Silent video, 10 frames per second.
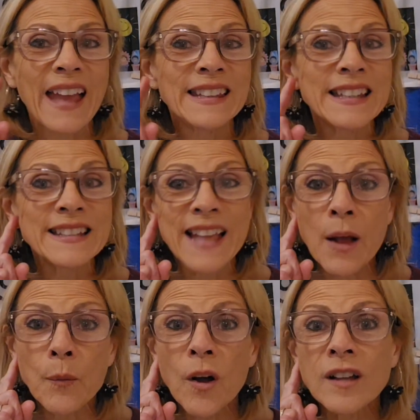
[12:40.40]
Ending
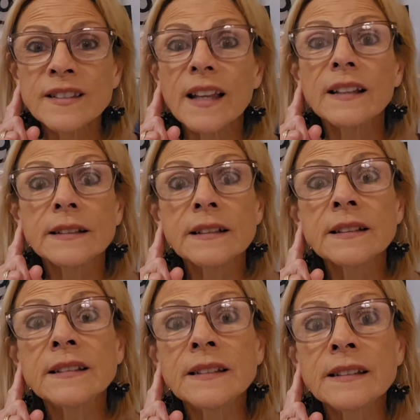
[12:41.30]
sound was
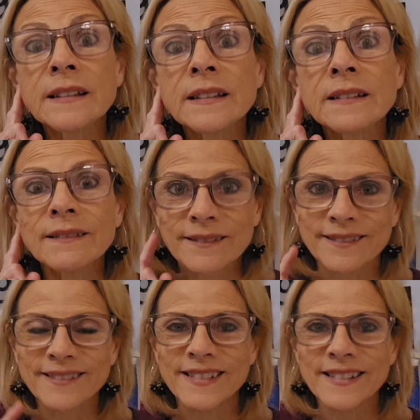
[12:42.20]
mm.
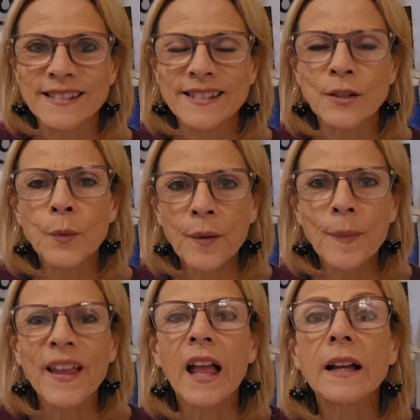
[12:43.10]
Do it
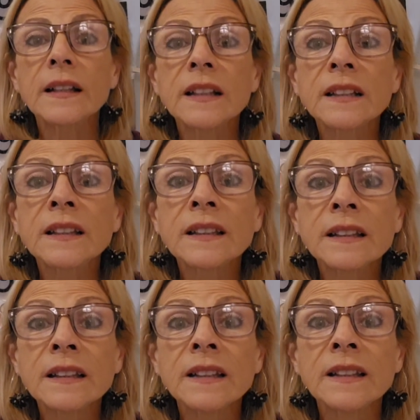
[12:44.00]
with me.
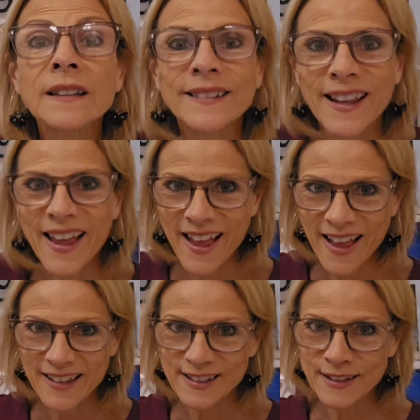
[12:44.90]
Mm.
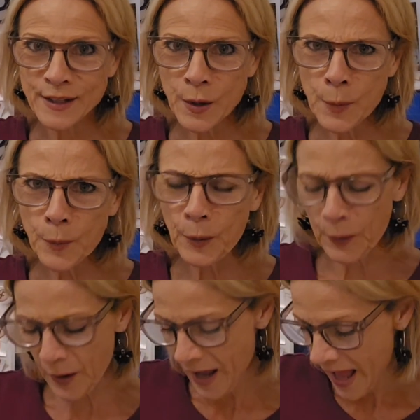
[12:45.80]

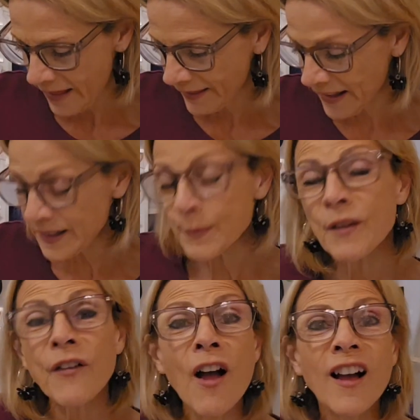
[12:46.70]
Super. Let's
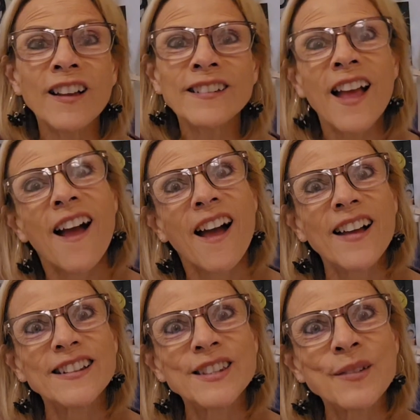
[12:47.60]
move on
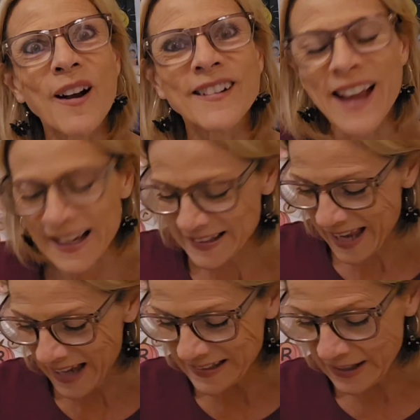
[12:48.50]
to our
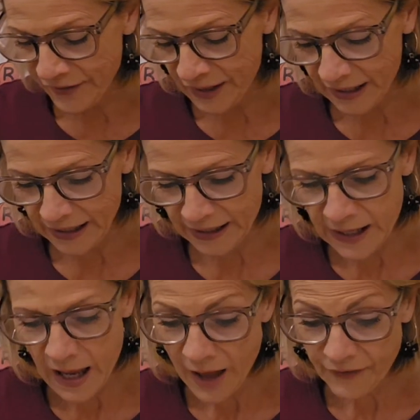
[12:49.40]
next
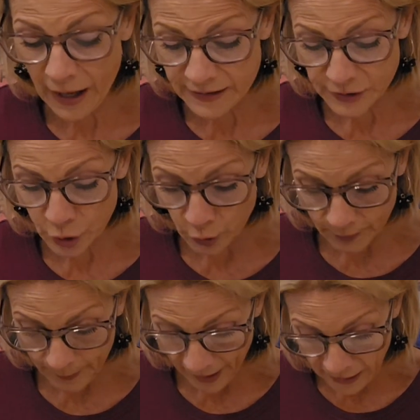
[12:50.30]
activity. I've got to
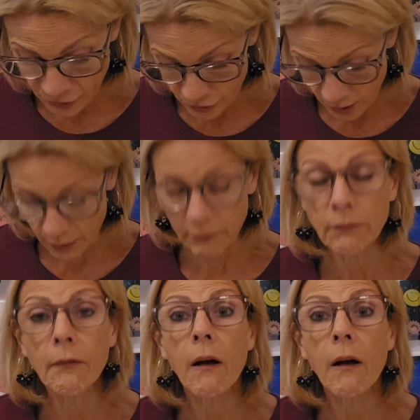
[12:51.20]
turn the page though.